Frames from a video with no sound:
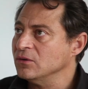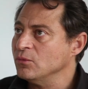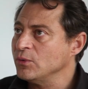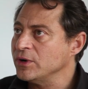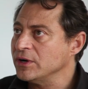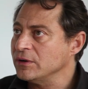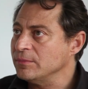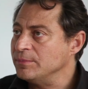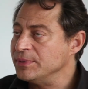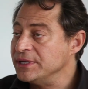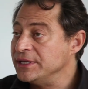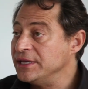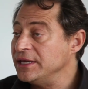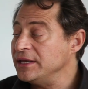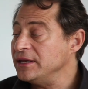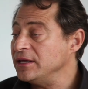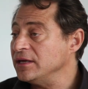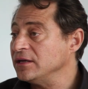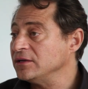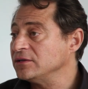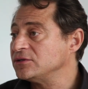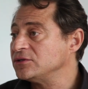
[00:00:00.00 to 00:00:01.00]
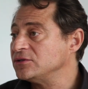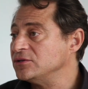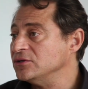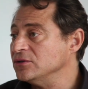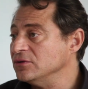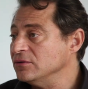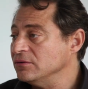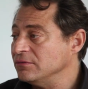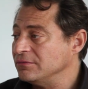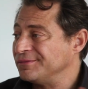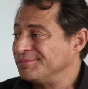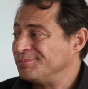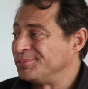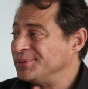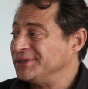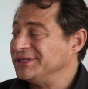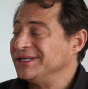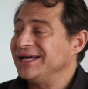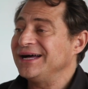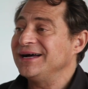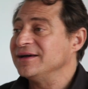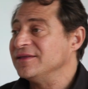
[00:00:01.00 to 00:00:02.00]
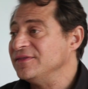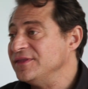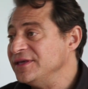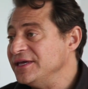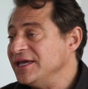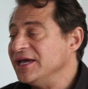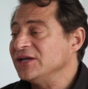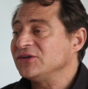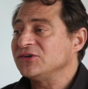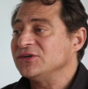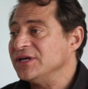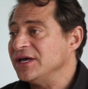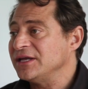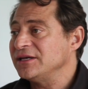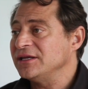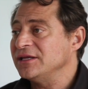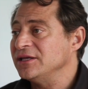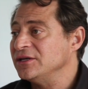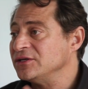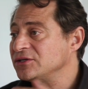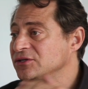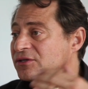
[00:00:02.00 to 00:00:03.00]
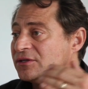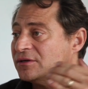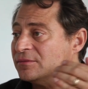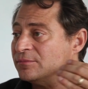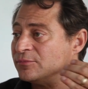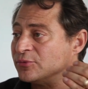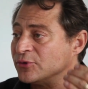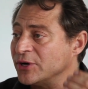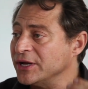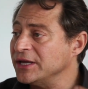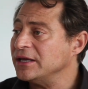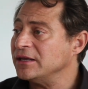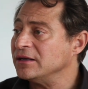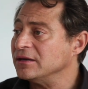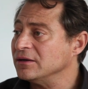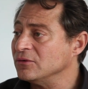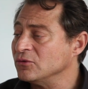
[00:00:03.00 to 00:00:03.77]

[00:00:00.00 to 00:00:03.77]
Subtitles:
we're beginning to plug the internet into the brain.